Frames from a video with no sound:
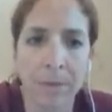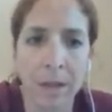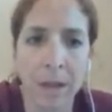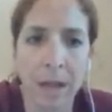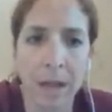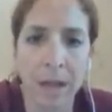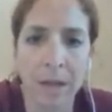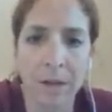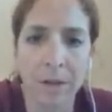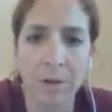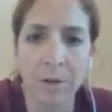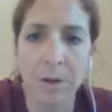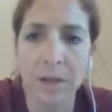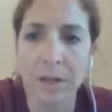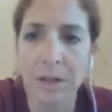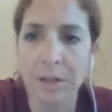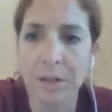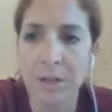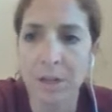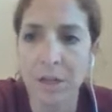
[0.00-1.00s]
And you can
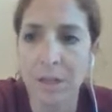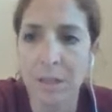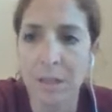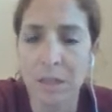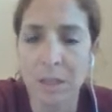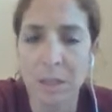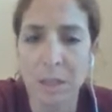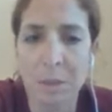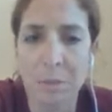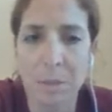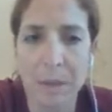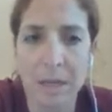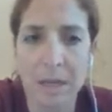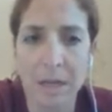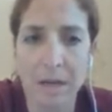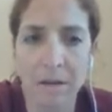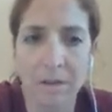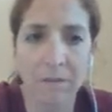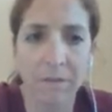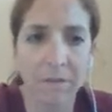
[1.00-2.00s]
adjust the speed
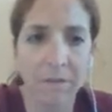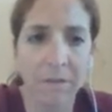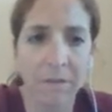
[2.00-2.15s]
of